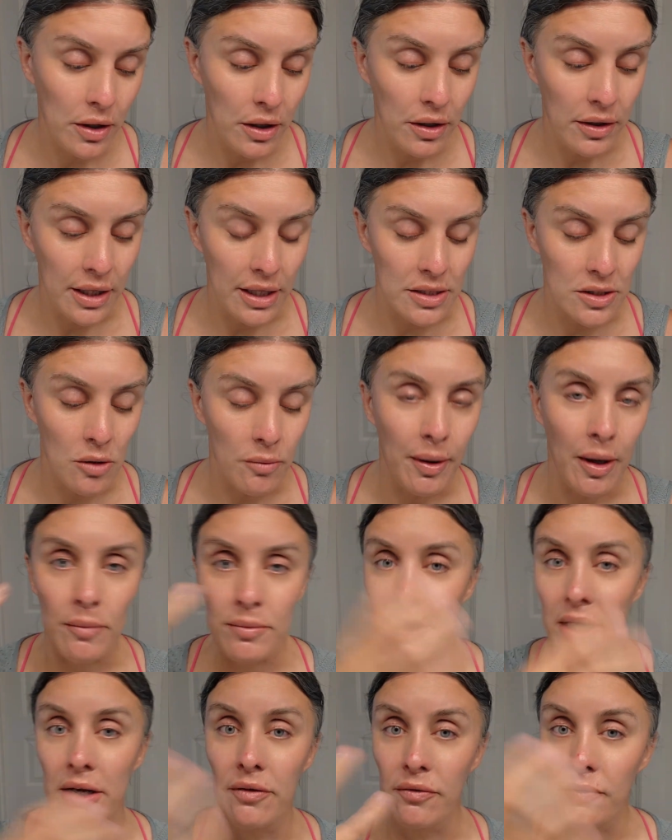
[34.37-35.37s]
That soap helps
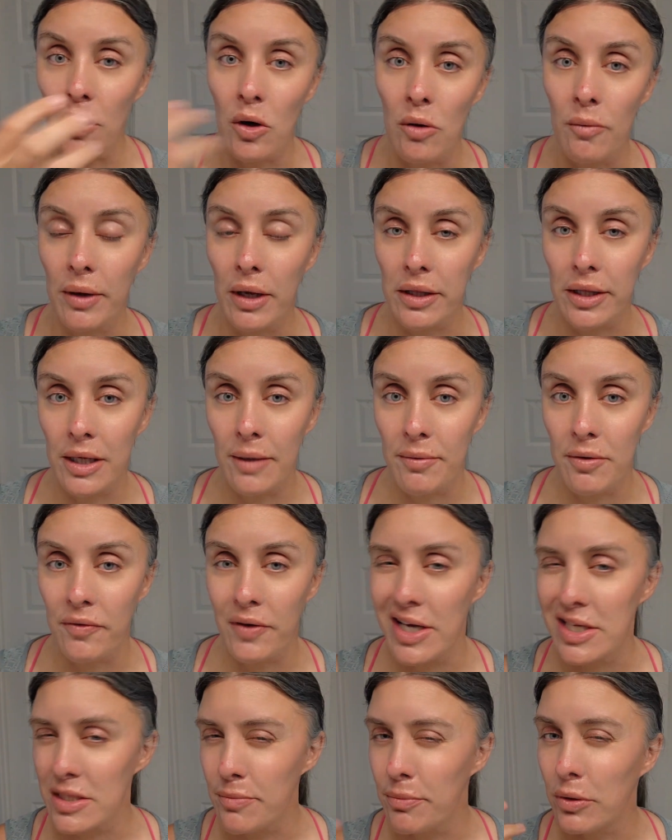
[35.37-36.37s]
kind of foam and clean up your
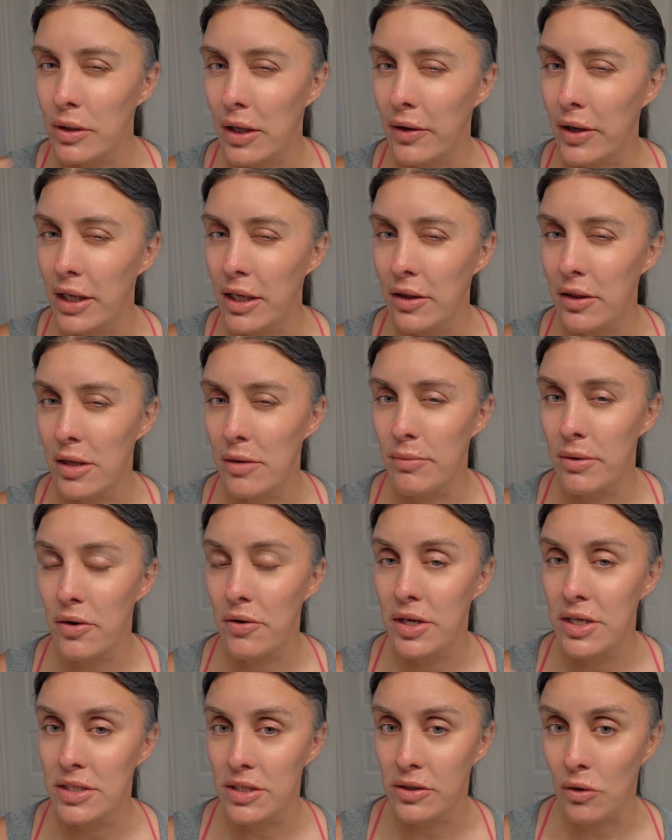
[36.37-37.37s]
face and pull out any of the
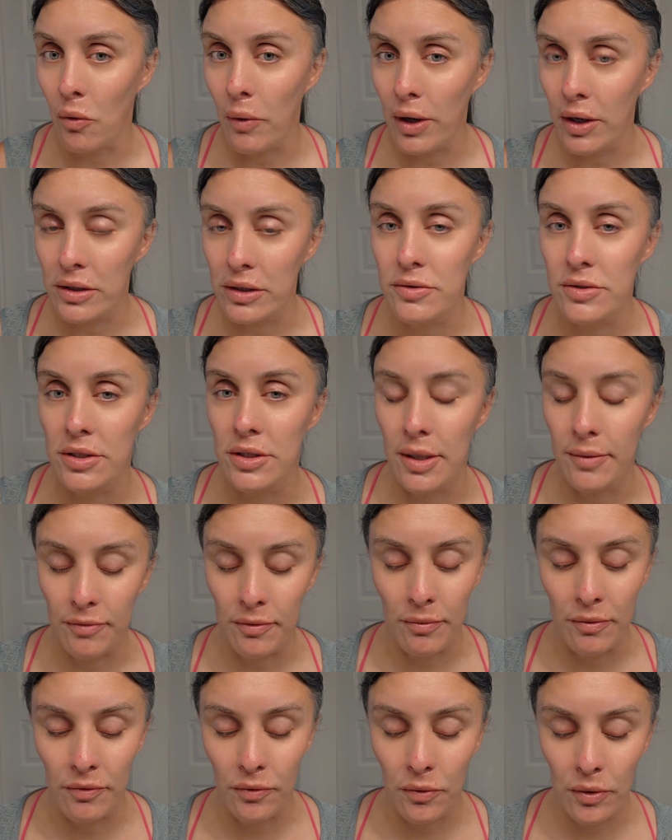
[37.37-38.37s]
impurities that the oil loosened up
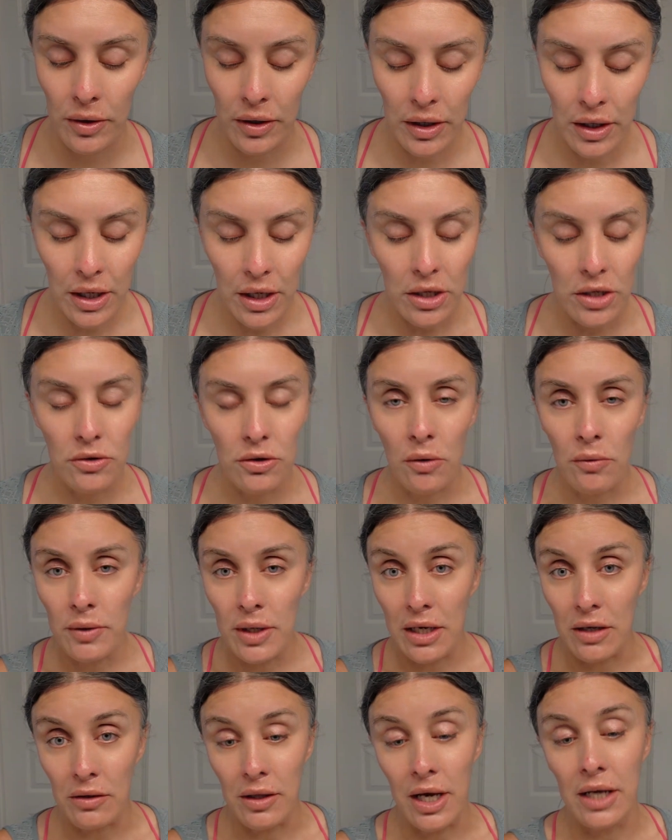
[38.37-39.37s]
from before. You don't
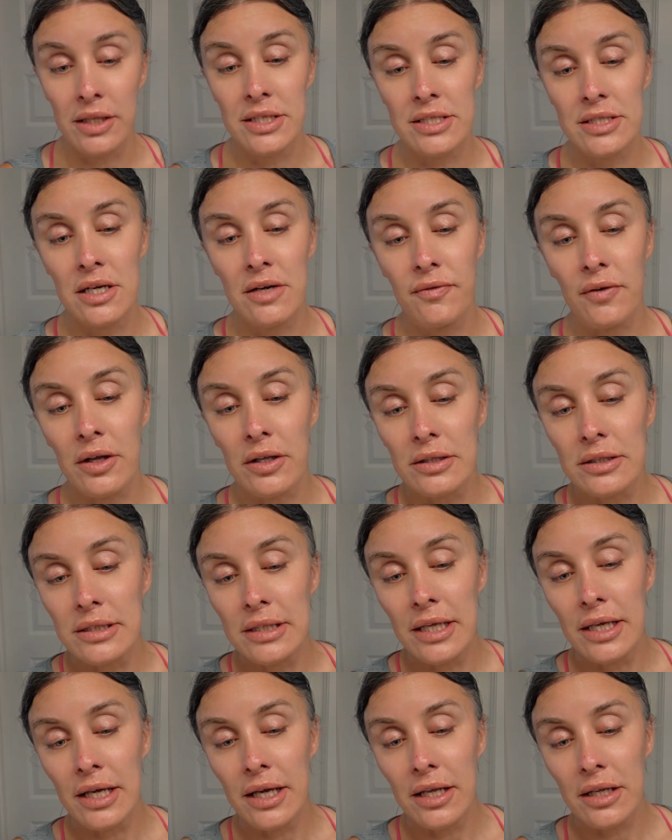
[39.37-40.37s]
need a lot of this stuff. A
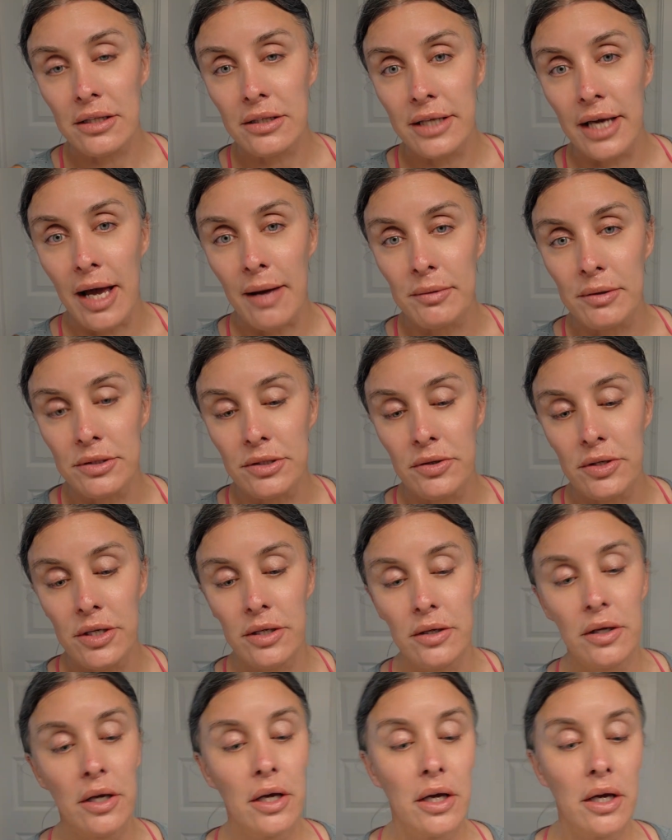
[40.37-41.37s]
little dab will do you.
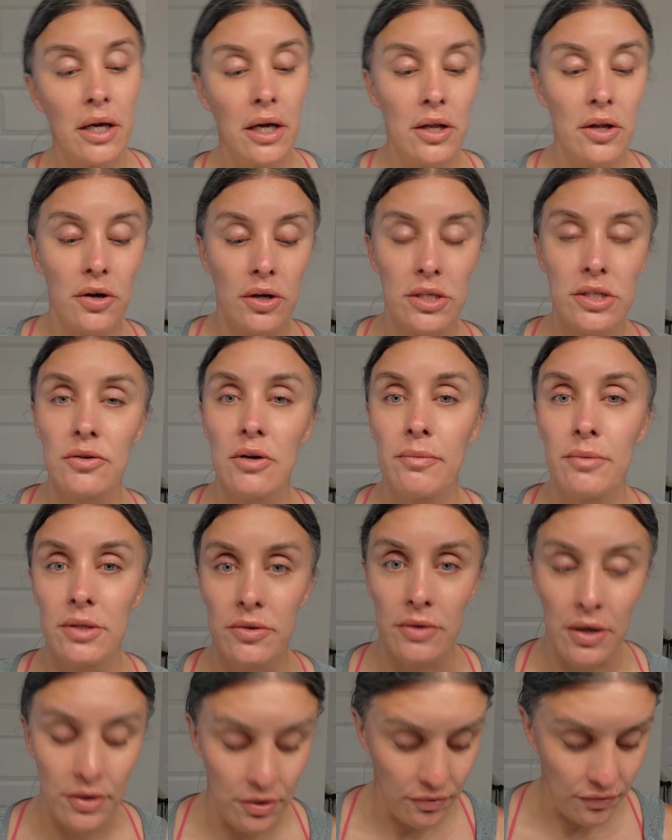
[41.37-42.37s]
And you're going to scrub this
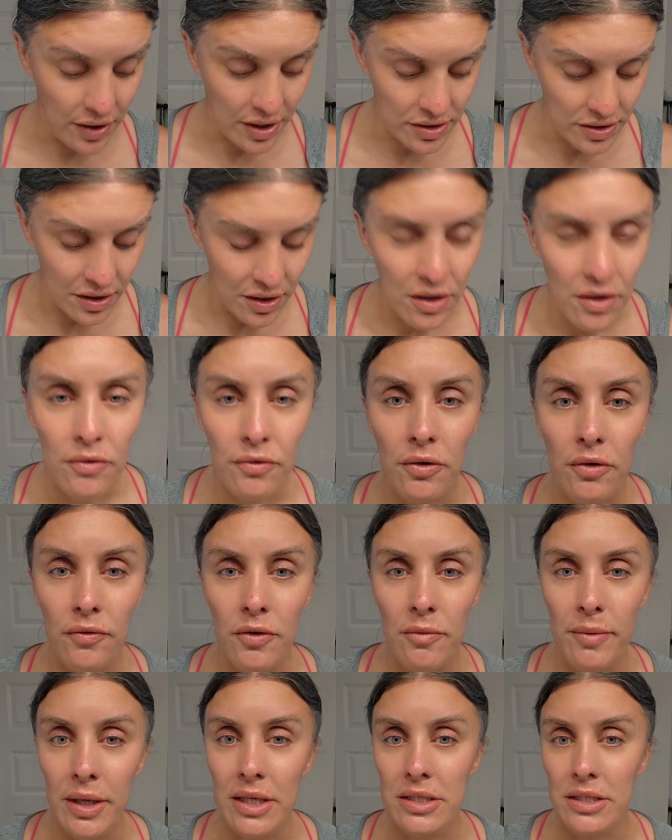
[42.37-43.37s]
around your face for a few
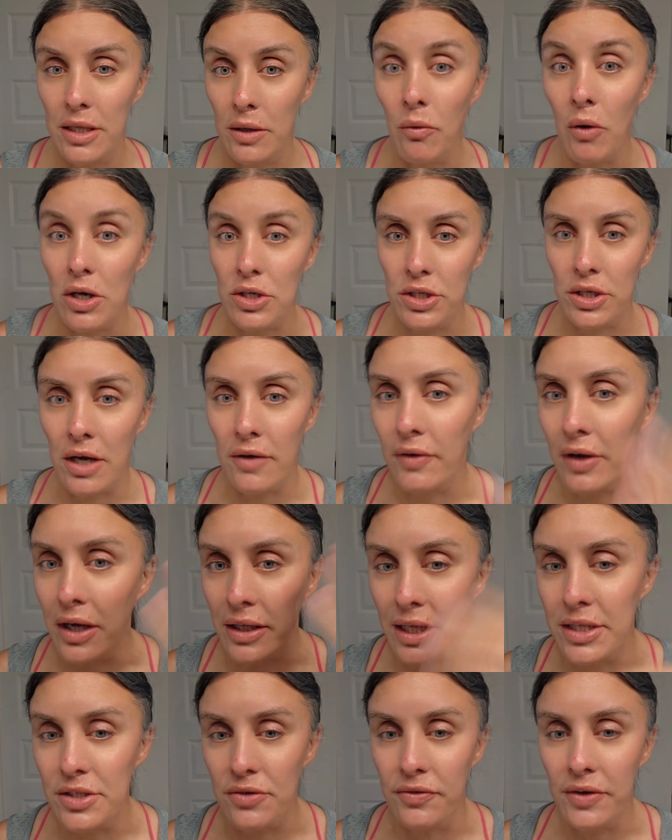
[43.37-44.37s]
minutes and then wash it off and
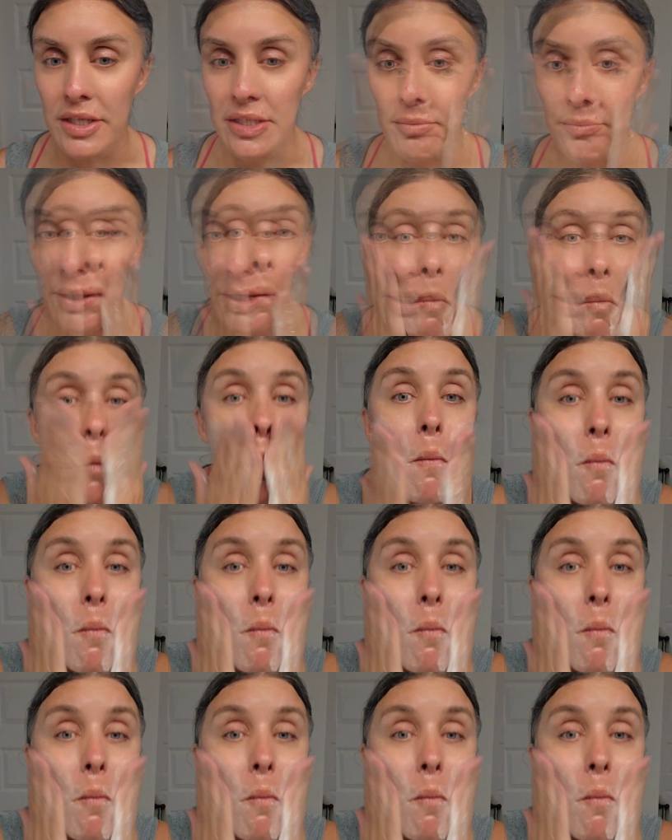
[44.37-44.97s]
cleanse your face completely.